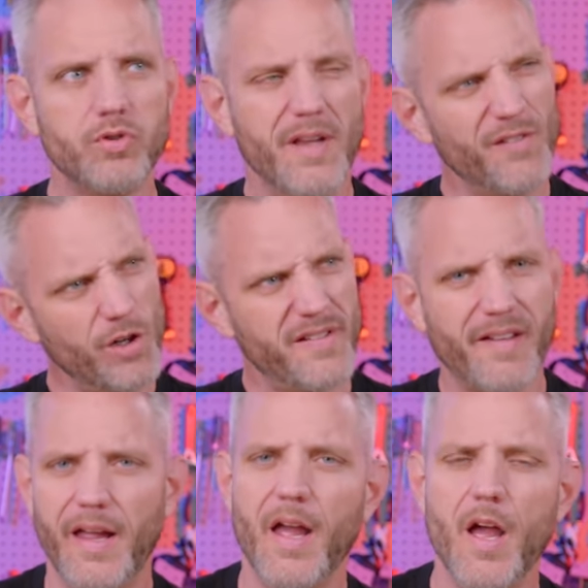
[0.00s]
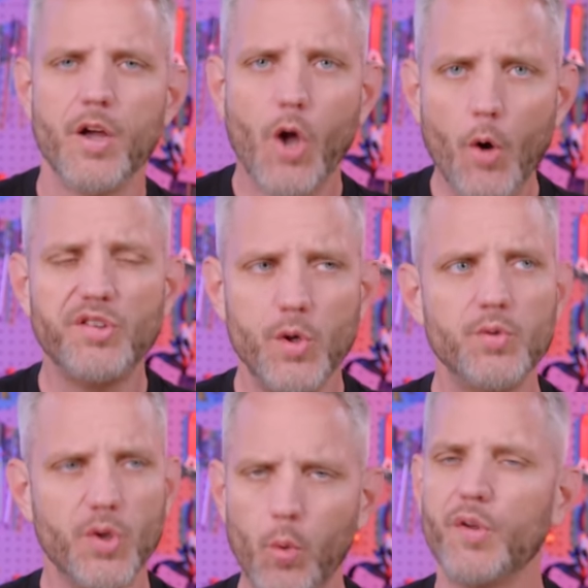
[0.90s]
to, that's hard to say, go-to
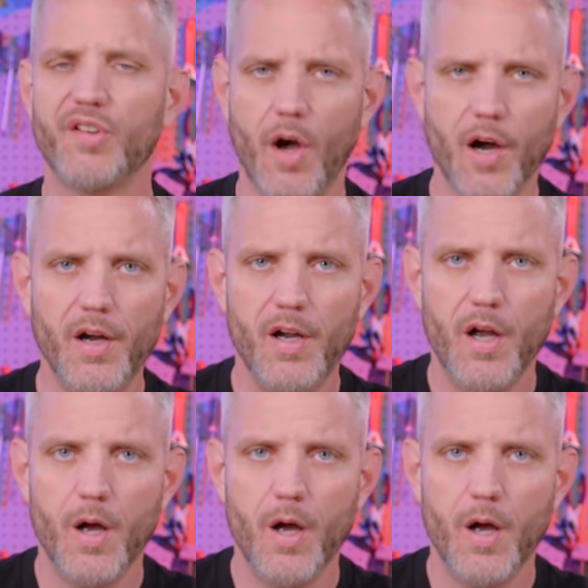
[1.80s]
tools are